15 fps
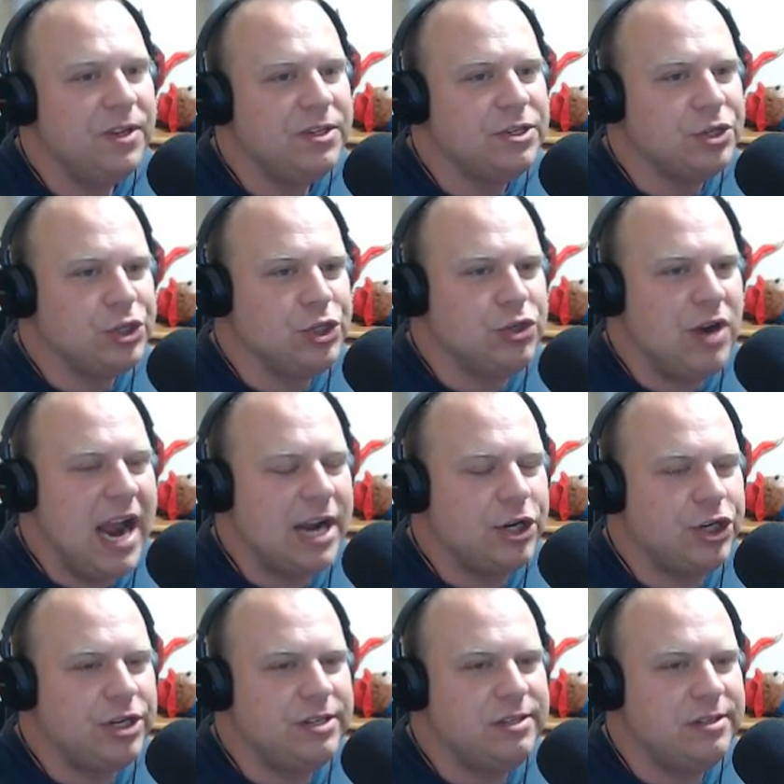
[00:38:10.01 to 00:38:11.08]

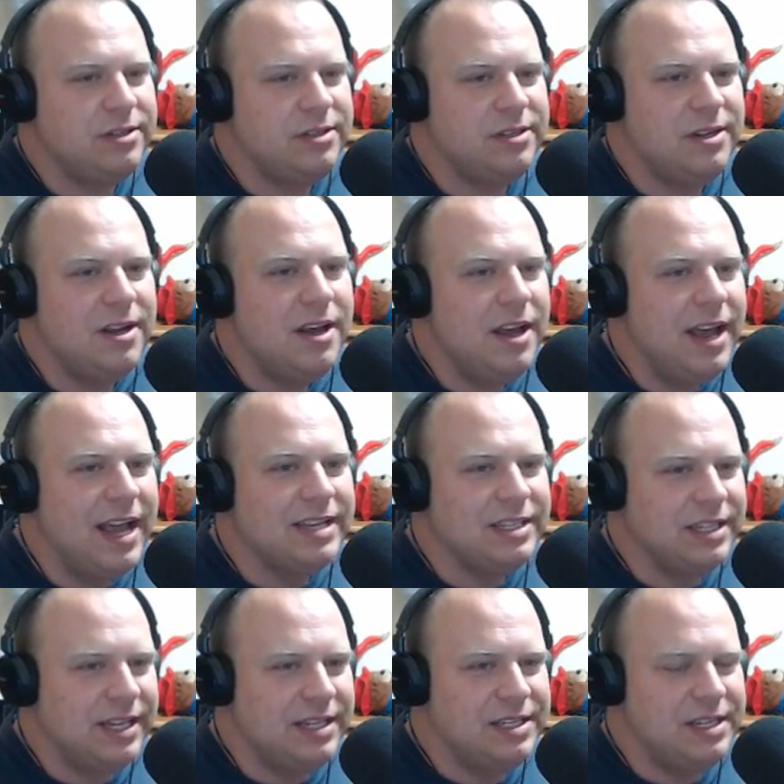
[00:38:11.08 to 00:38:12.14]
distractions,
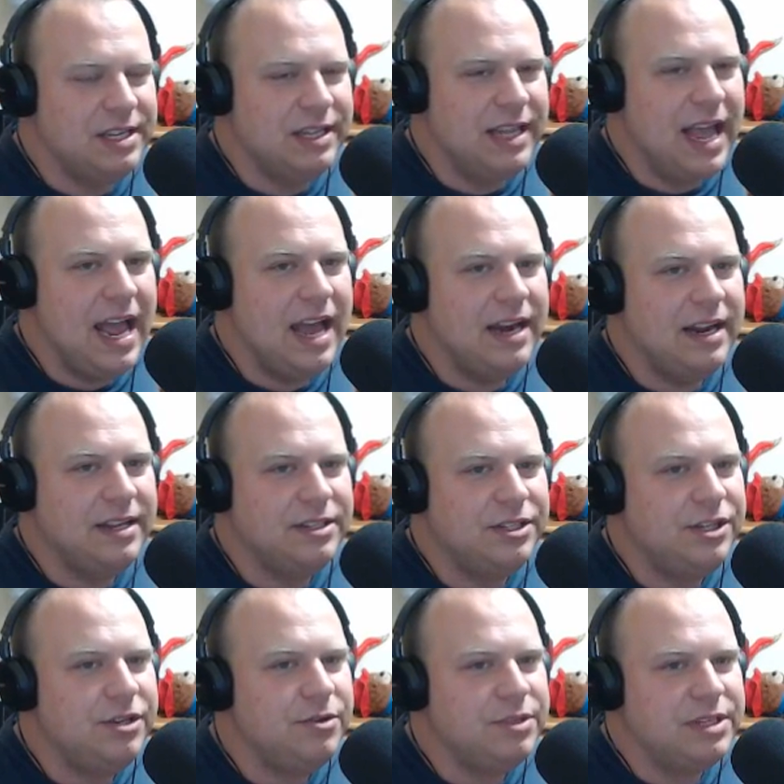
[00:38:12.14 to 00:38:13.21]
as this and that,
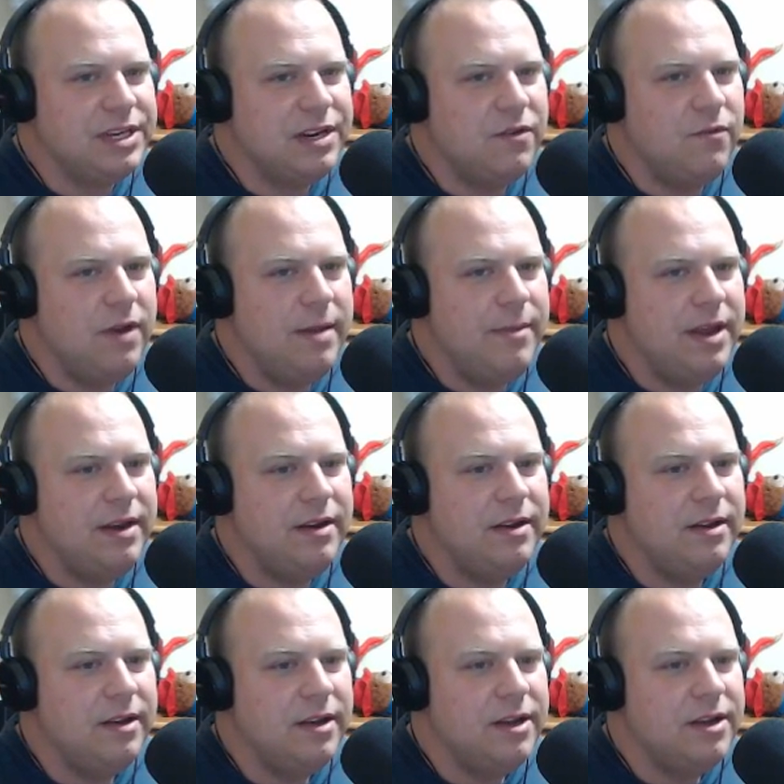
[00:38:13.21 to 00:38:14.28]
as using
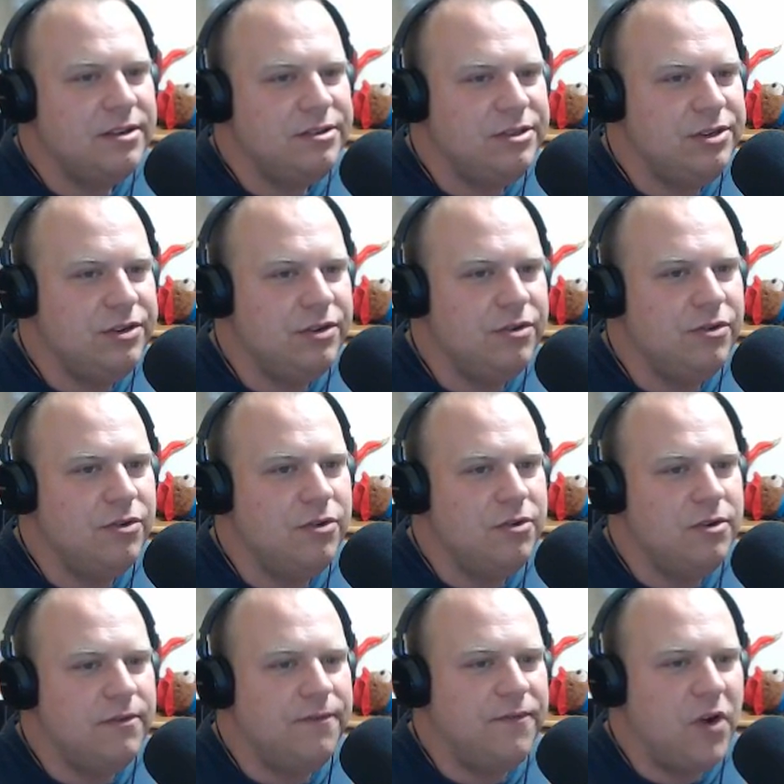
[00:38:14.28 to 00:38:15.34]
women
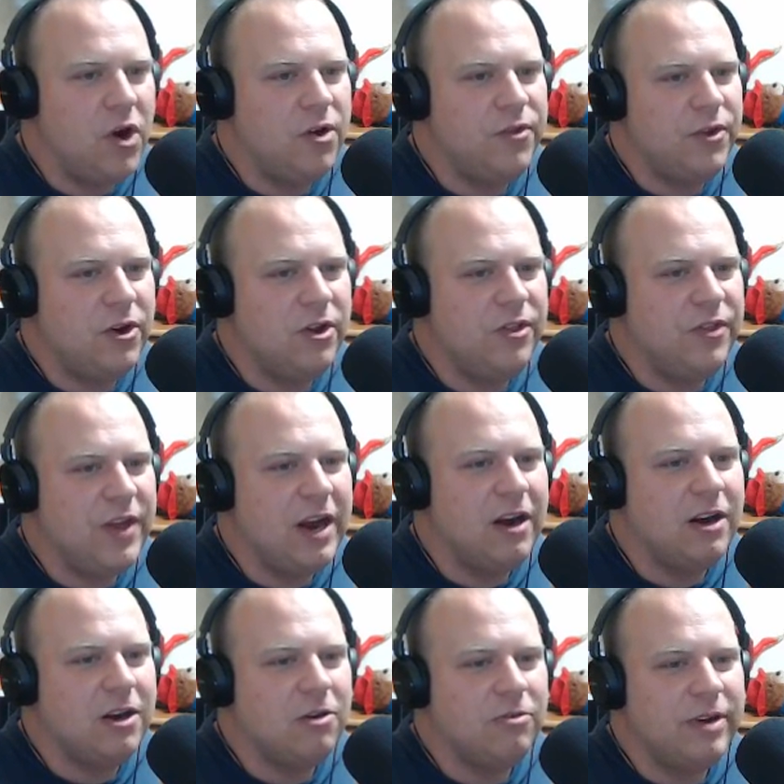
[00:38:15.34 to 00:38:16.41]
to further
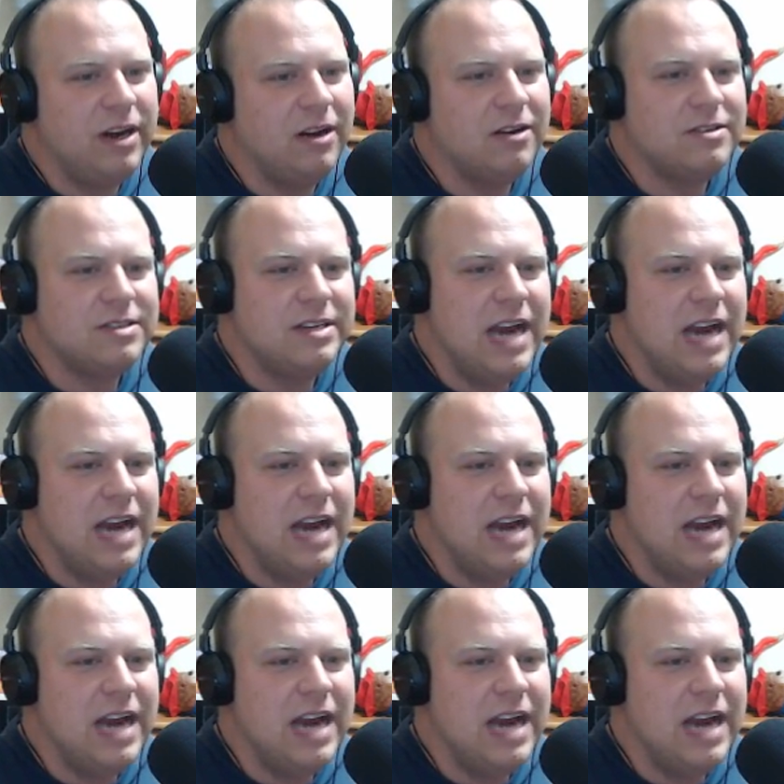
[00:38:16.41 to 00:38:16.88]
their careers.